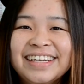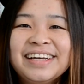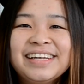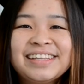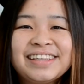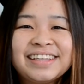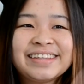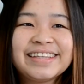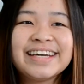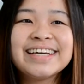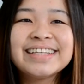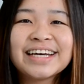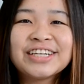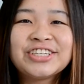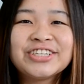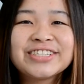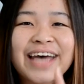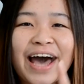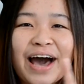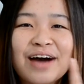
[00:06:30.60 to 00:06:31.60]
the thing that
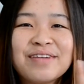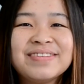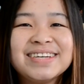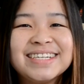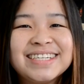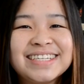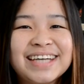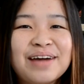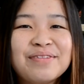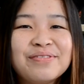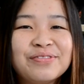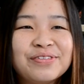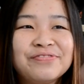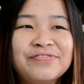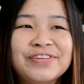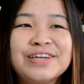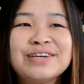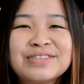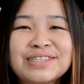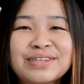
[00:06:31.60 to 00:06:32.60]
just happened, I
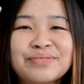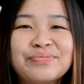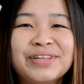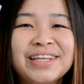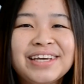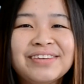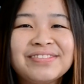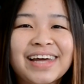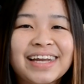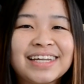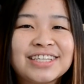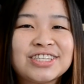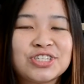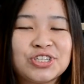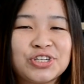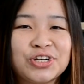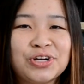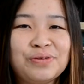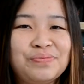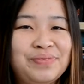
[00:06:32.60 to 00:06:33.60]
refuse to believe that it's
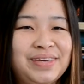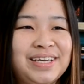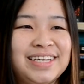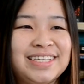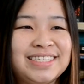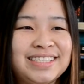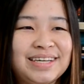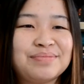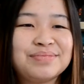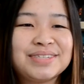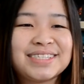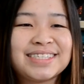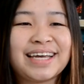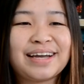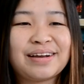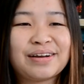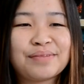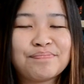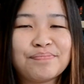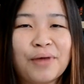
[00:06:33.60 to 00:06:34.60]
true because I'm just like
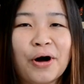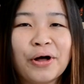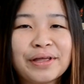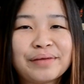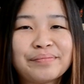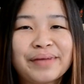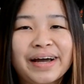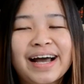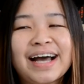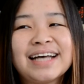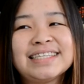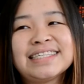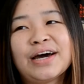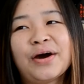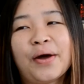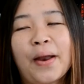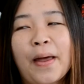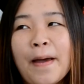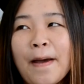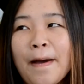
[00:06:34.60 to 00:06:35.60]
bawling my eyes
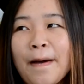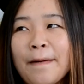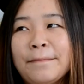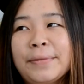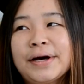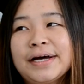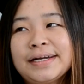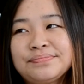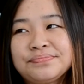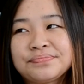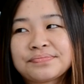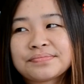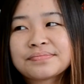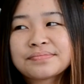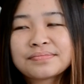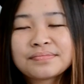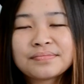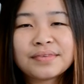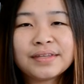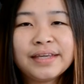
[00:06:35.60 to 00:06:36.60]
out. But
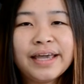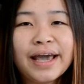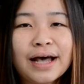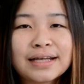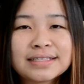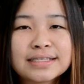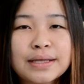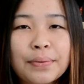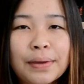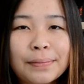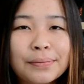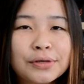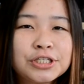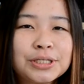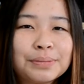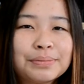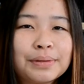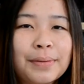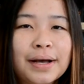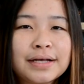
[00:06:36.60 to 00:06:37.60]
yeah, some people
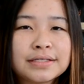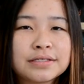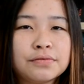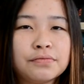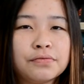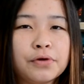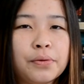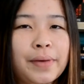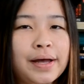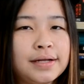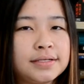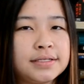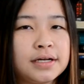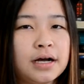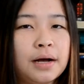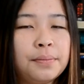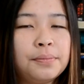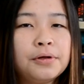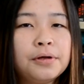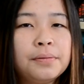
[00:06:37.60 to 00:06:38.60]
ship them as a romantic
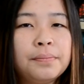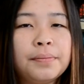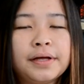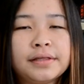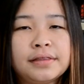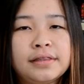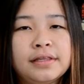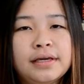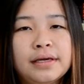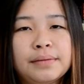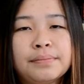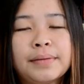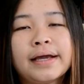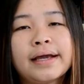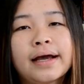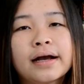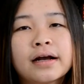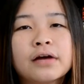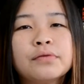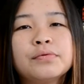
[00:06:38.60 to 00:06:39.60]
couple, but the
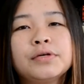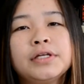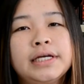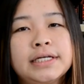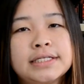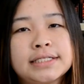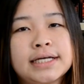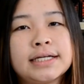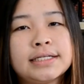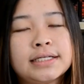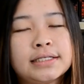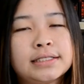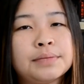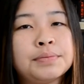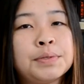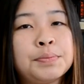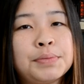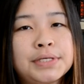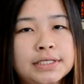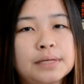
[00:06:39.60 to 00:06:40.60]
mangaka really intended them
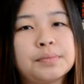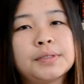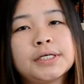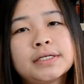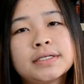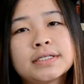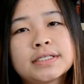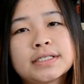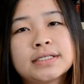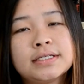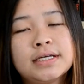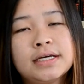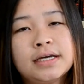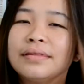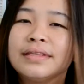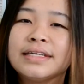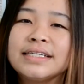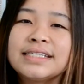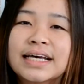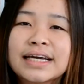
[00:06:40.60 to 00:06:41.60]
to be siblings.
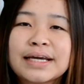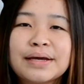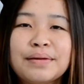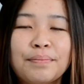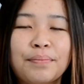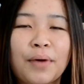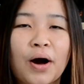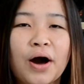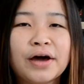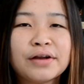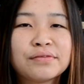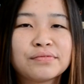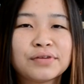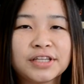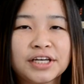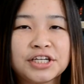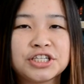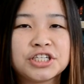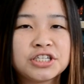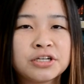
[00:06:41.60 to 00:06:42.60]
The second bond
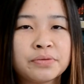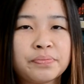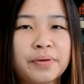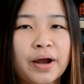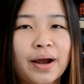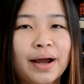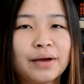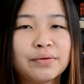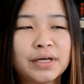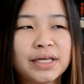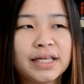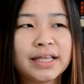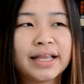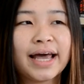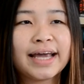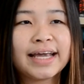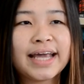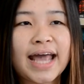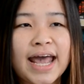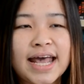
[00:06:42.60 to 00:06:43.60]
relationship pair I really
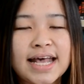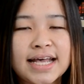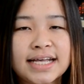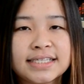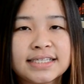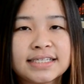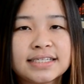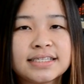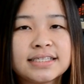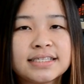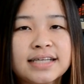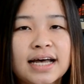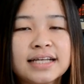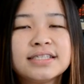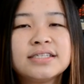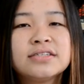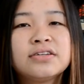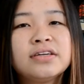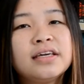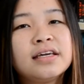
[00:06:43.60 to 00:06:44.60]
like is
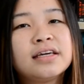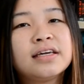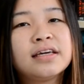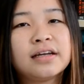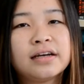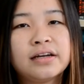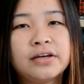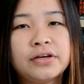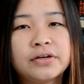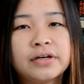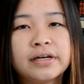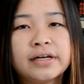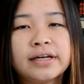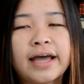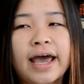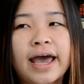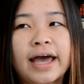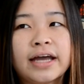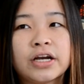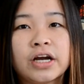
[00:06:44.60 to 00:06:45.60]
Satsuki Kiryuin
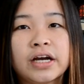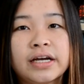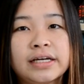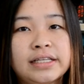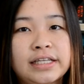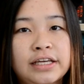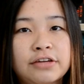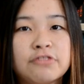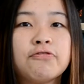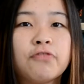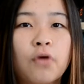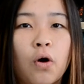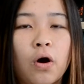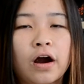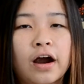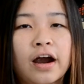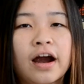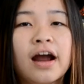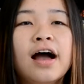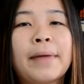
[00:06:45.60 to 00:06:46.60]
and her Elite Four.
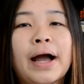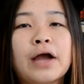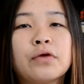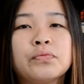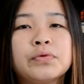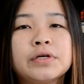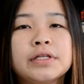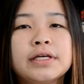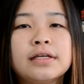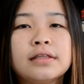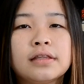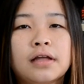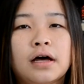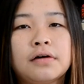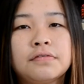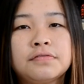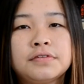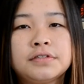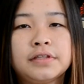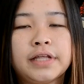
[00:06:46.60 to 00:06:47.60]
I really
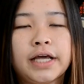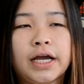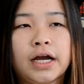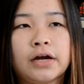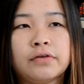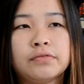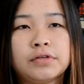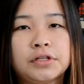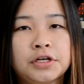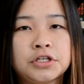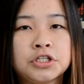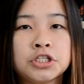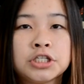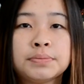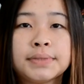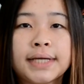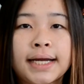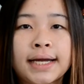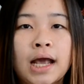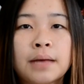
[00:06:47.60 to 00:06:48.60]
loved their relationship
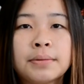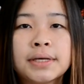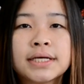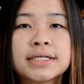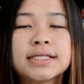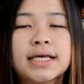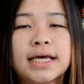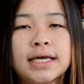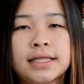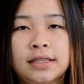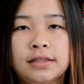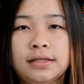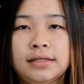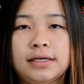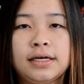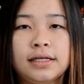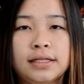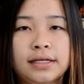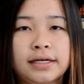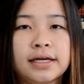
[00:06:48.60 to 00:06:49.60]
dynamics in
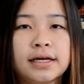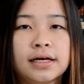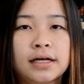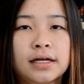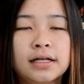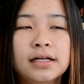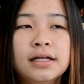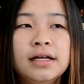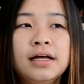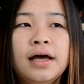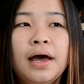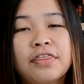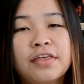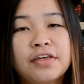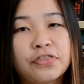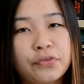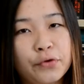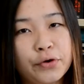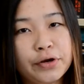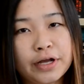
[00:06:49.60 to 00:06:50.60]
Kill la Kill.
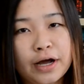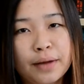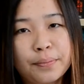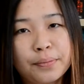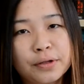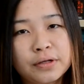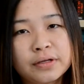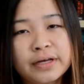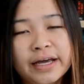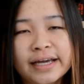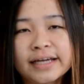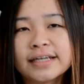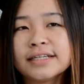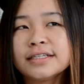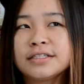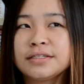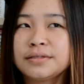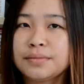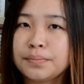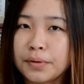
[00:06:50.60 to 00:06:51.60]
The third couple, and
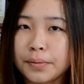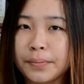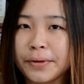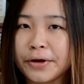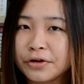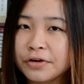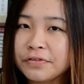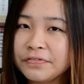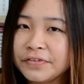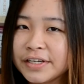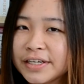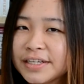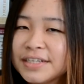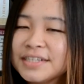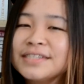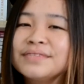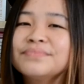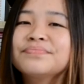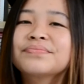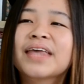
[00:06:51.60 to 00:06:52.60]
prepare your feels,
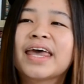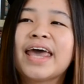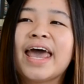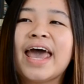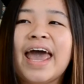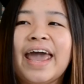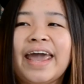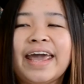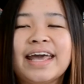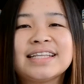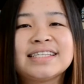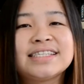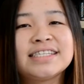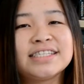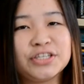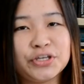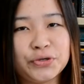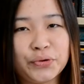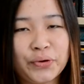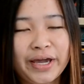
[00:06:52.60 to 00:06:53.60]
it's
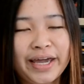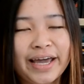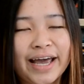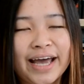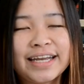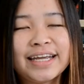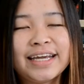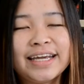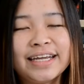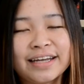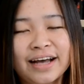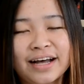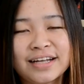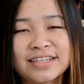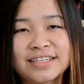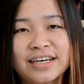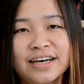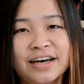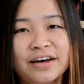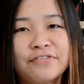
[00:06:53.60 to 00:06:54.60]
Yui and
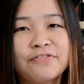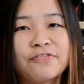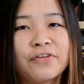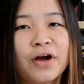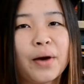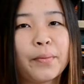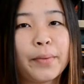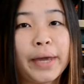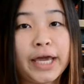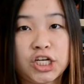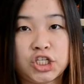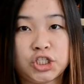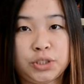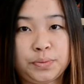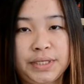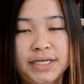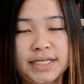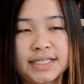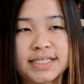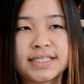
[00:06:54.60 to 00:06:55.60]
Hinata from Angel
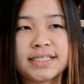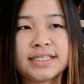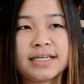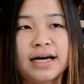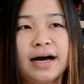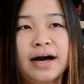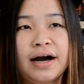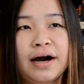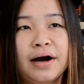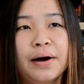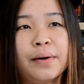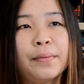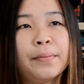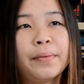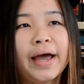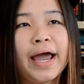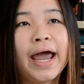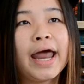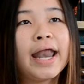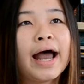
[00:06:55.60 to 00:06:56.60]
Beats.
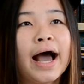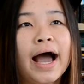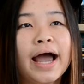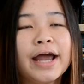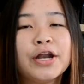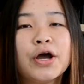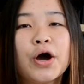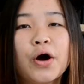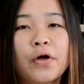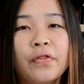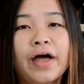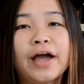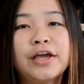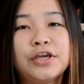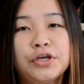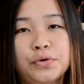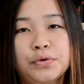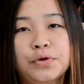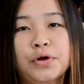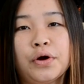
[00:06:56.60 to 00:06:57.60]
And I know
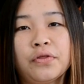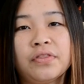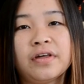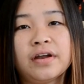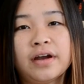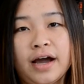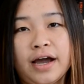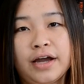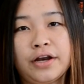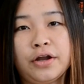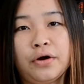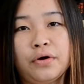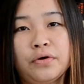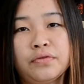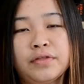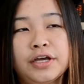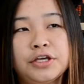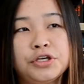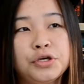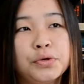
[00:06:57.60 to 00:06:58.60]
that you know that I know
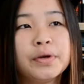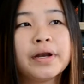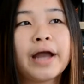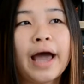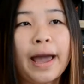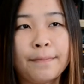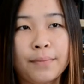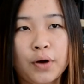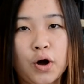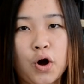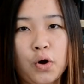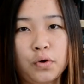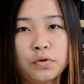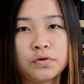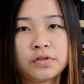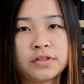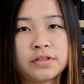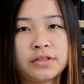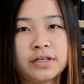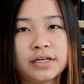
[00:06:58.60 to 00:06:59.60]
that you and I
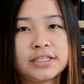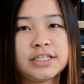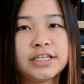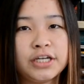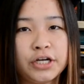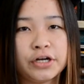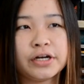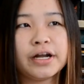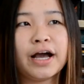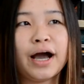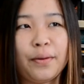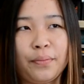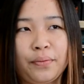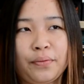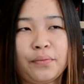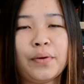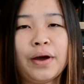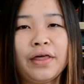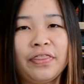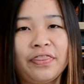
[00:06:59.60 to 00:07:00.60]
both teared up
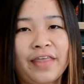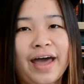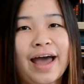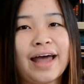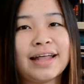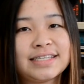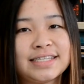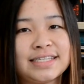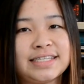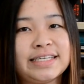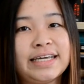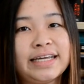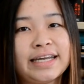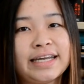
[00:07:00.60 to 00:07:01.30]
when that scene